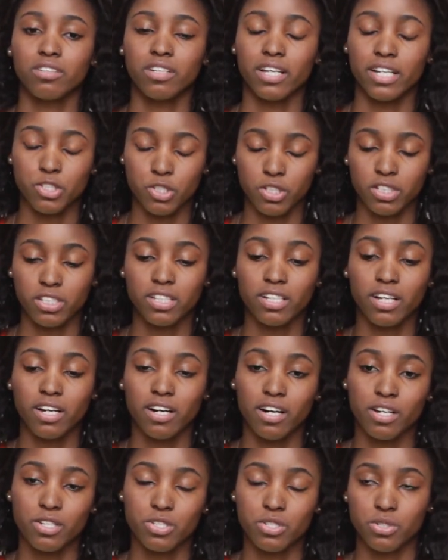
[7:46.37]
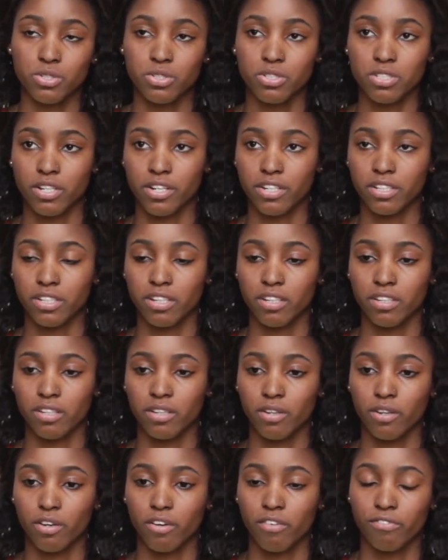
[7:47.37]
Angelica also started
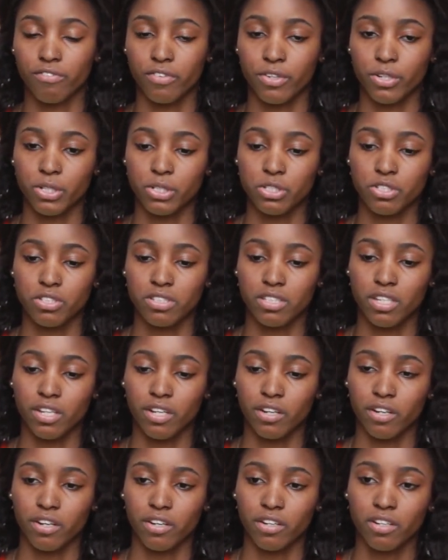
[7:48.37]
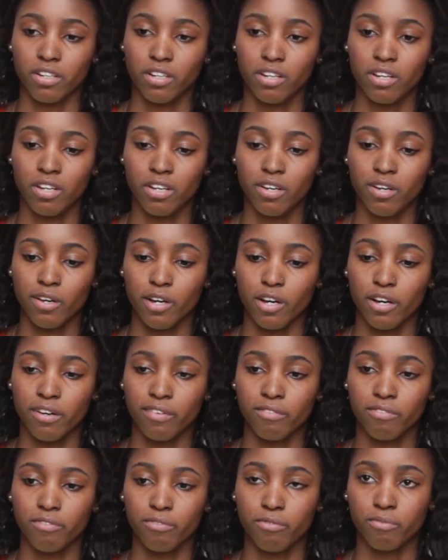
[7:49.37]
her first year
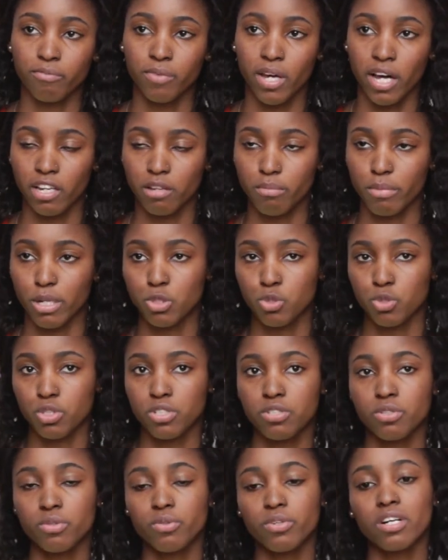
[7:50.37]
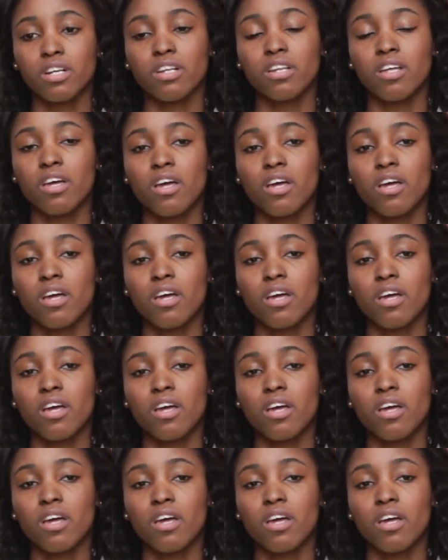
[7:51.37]
of elementary school.